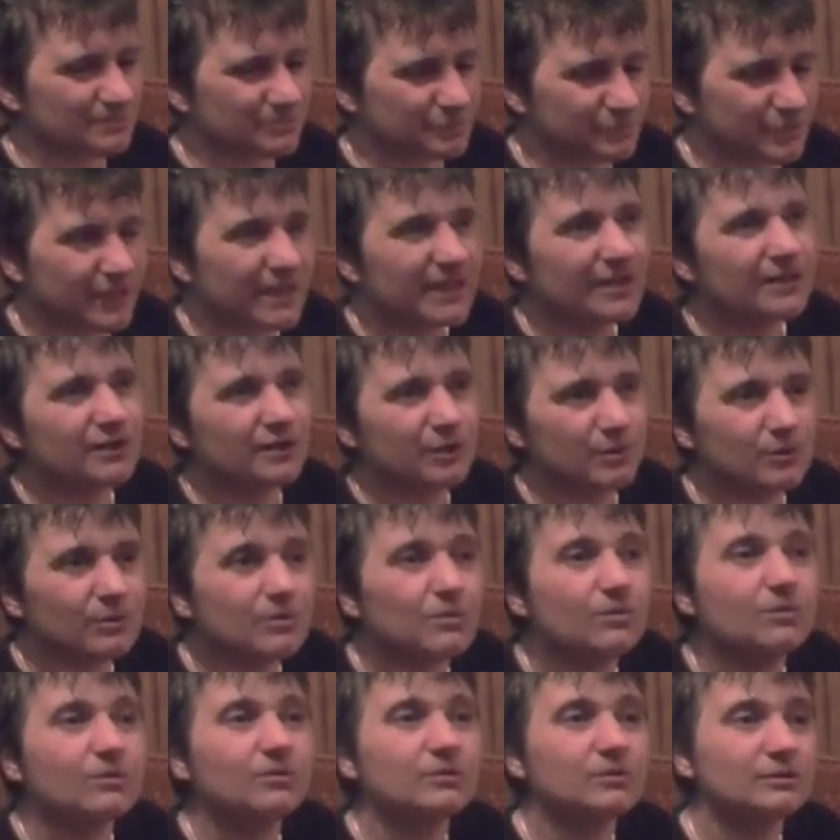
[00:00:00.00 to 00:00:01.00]
bring
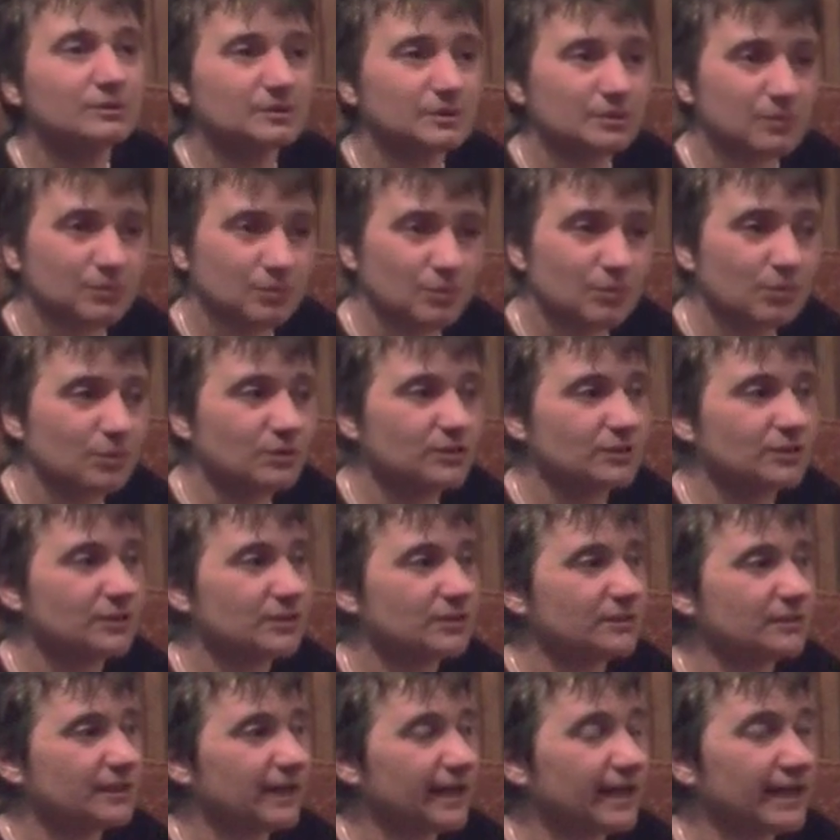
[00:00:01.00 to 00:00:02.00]
law, order,
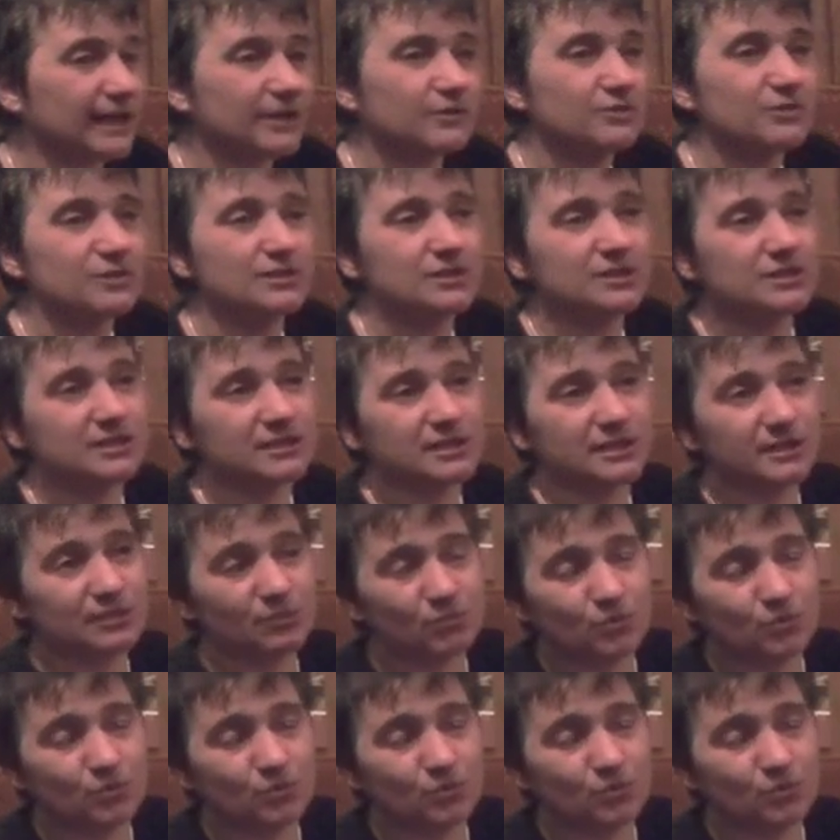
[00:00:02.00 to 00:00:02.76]
electricity,